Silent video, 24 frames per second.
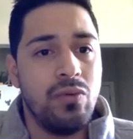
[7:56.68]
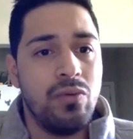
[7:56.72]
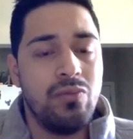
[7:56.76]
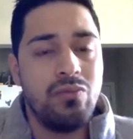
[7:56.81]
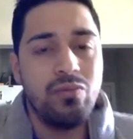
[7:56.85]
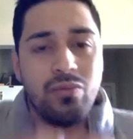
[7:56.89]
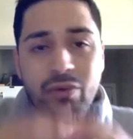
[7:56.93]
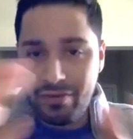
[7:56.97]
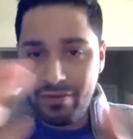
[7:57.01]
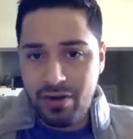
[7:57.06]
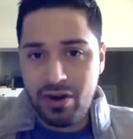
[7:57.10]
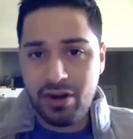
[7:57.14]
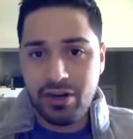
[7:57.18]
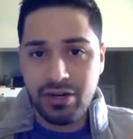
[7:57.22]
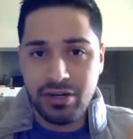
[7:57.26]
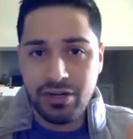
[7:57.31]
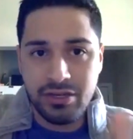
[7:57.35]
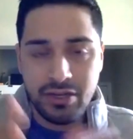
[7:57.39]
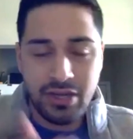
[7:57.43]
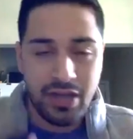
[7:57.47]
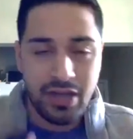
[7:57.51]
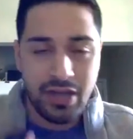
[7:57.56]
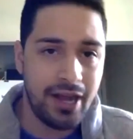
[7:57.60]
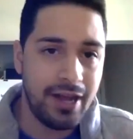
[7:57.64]
one of our,
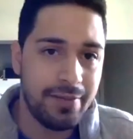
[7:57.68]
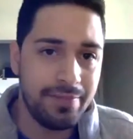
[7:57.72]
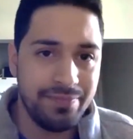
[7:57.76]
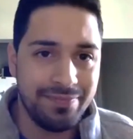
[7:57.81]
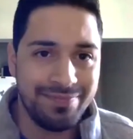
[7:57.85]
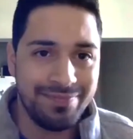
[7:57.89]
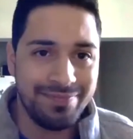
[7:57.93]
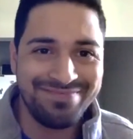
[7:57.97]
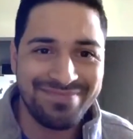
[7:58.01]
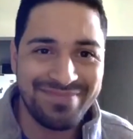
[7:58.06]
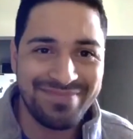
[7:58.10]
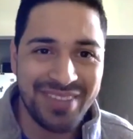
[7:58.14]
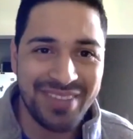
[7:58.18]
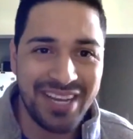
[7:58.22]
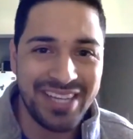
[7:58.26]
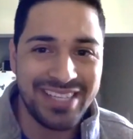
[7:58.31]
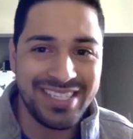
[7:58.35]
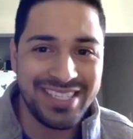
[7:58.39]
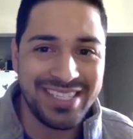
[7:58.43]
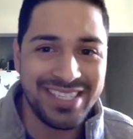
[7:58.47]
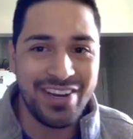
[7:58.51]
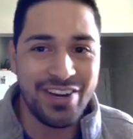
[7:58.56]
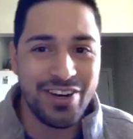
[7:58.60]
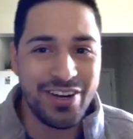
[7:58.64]
um, I
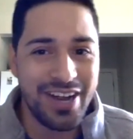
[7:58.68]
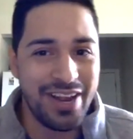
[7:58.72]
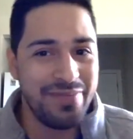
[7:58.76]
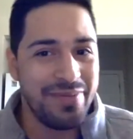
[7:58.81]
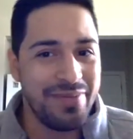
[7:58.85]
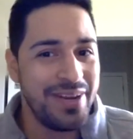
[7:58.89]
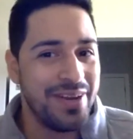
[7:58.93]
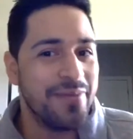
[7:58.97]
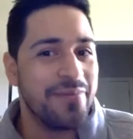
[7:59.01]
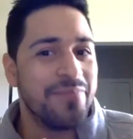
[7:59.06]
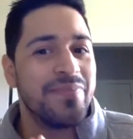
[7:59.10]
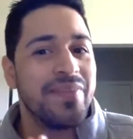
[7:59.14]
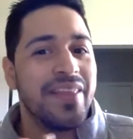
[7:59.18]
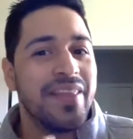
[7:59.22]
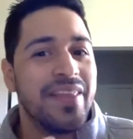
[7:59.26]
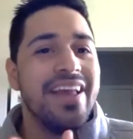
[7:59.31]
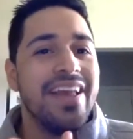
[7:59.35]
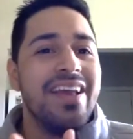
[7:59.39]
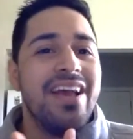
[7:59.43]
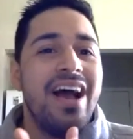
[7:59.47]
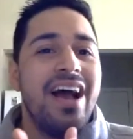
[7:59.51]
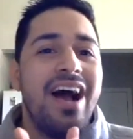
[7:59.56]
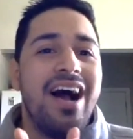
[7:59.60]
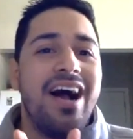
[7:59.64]
see her name here.
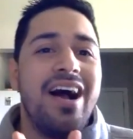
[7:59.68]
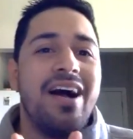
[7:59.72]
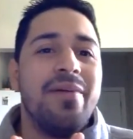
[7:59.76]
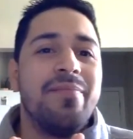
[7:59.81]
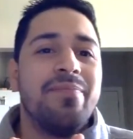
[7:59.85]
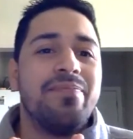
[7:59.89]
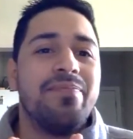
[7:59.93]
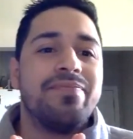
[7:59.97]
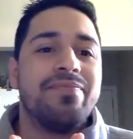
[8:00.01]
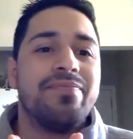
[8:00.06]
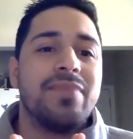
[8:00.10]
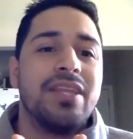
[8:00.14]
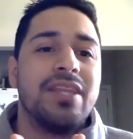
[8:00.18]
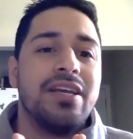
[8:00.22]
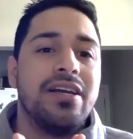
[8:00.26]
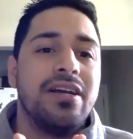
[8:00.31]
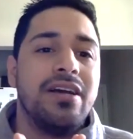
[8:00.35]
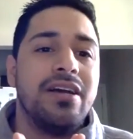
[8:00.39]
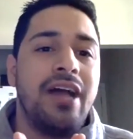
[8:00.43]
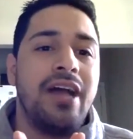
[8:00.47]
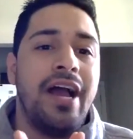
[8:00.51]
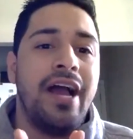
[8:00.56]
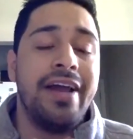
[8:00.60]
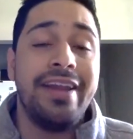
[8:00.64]
Um,
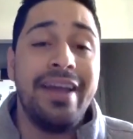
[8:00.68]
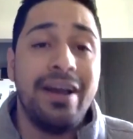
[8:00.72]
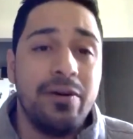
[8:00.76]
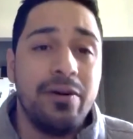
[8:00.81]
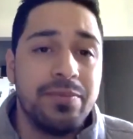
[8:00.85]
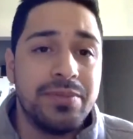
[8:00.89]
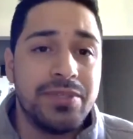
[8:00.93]
had helped